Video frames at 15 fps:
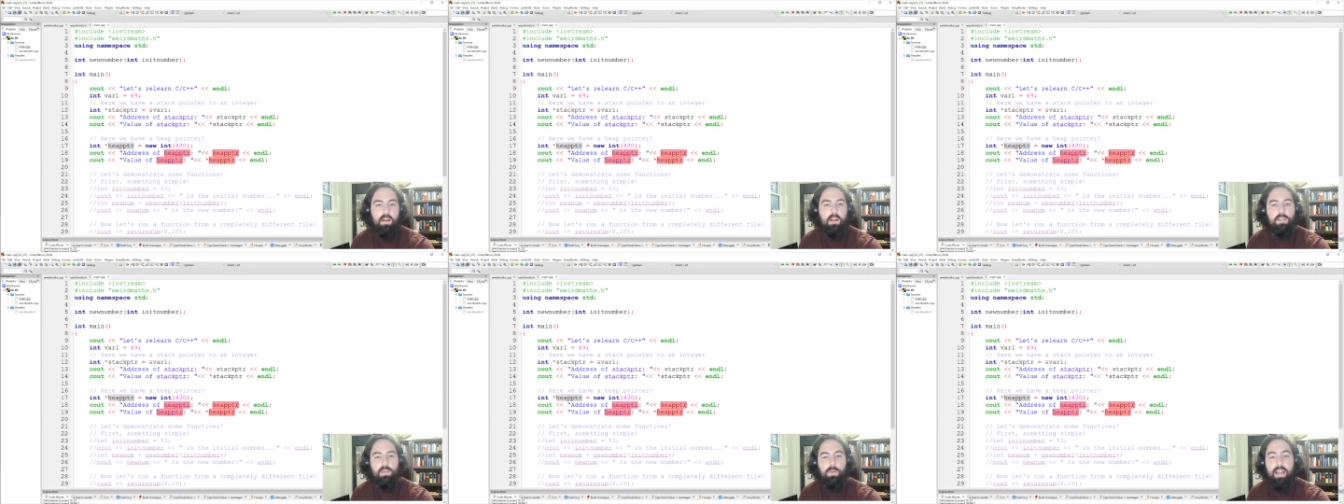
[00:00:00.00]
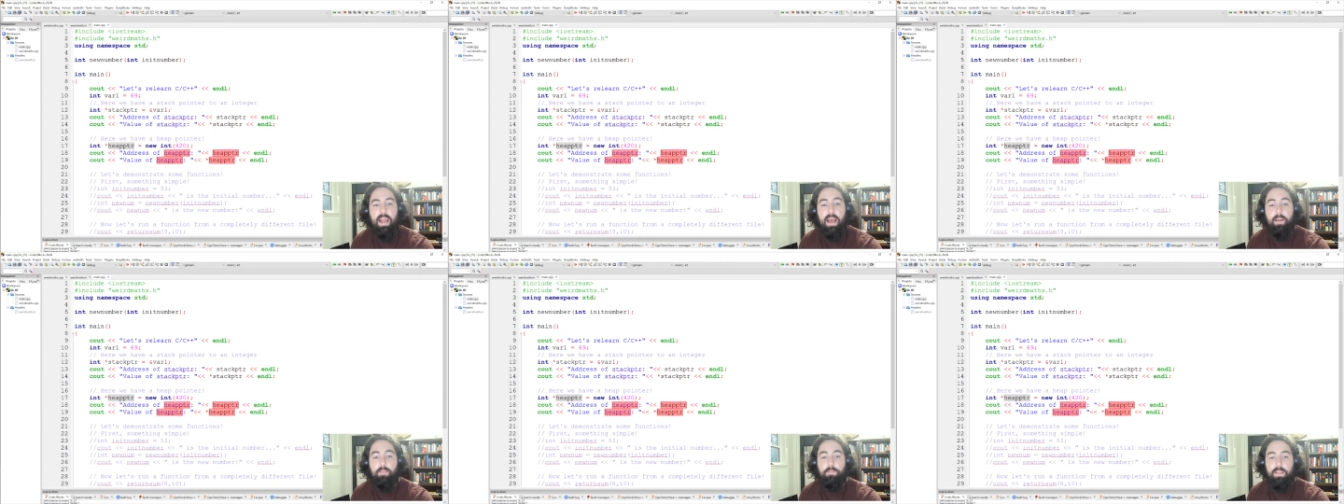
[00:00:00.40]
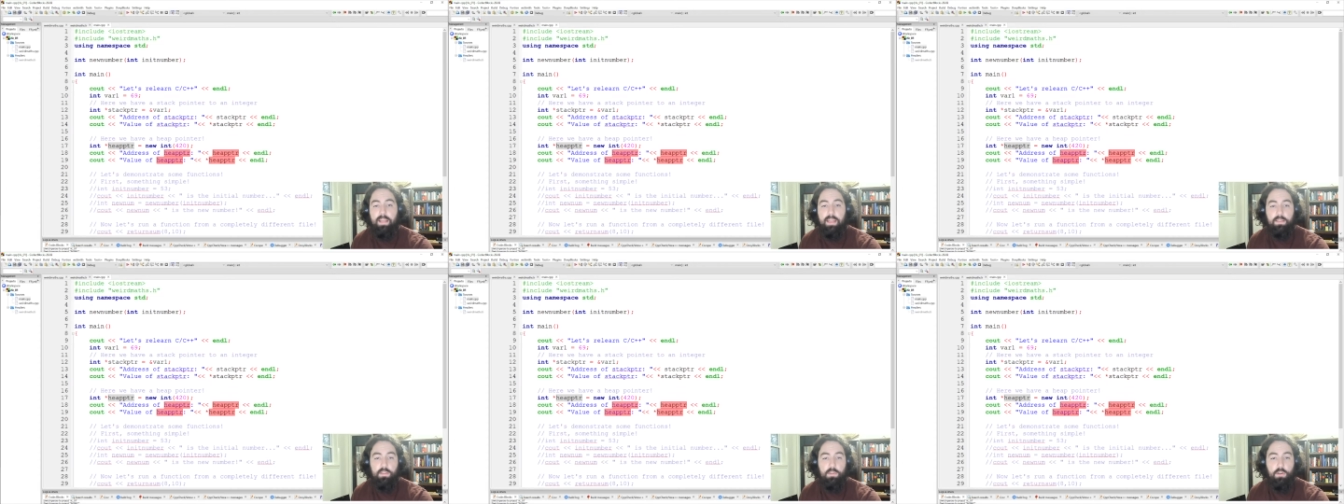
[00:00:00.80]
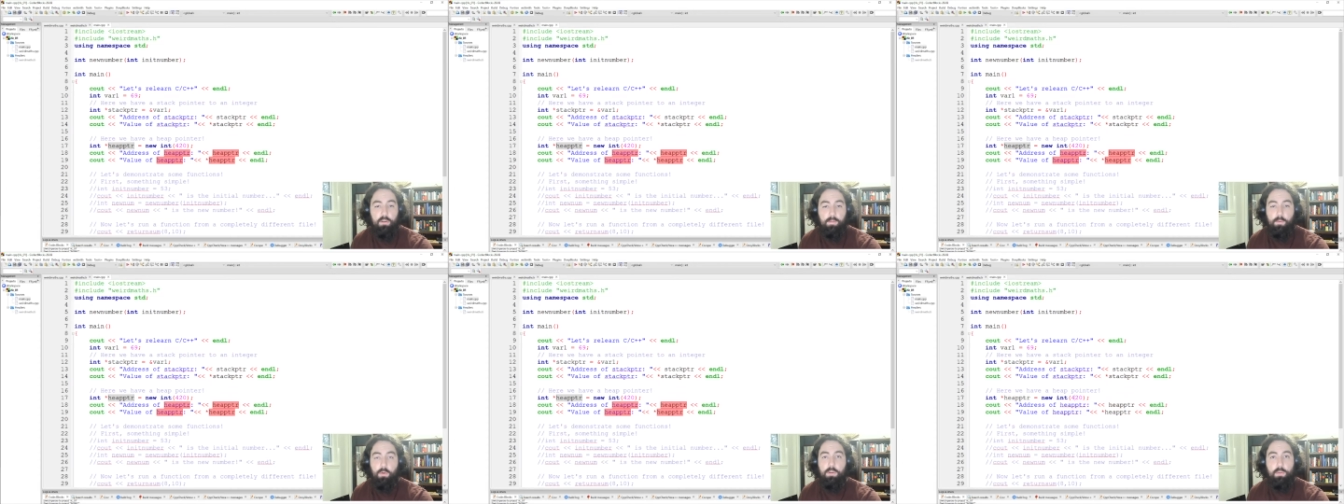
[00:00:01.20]
So we have the integer
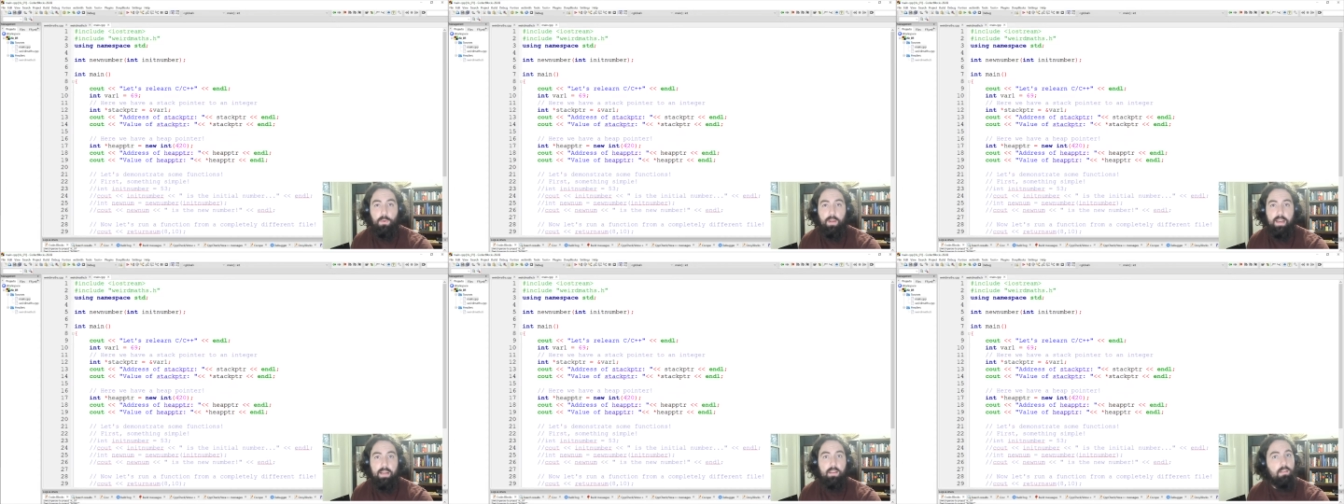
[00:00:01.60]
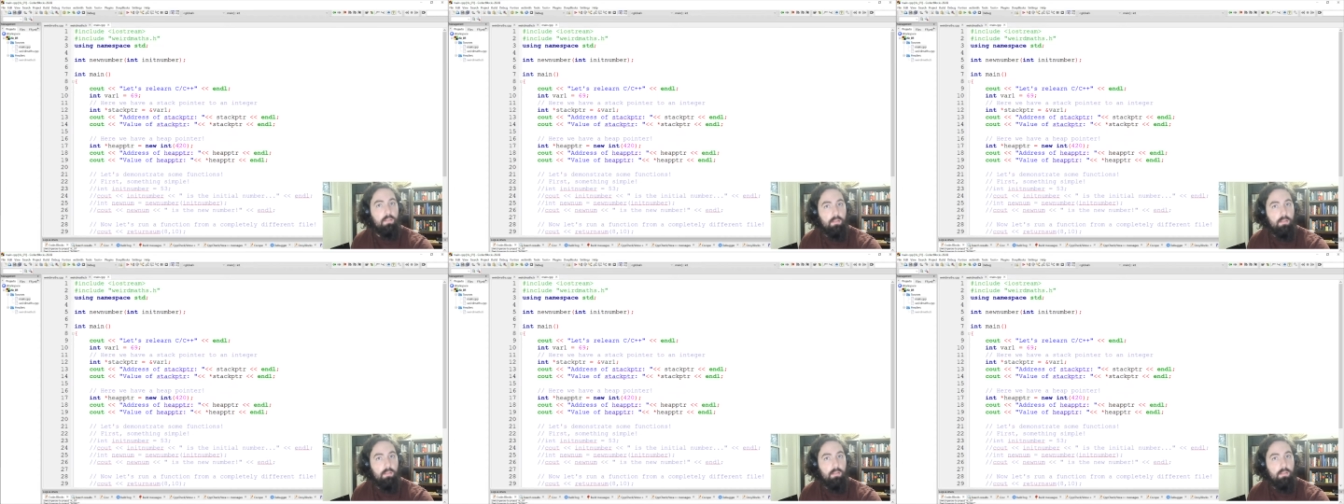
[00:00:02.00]
420,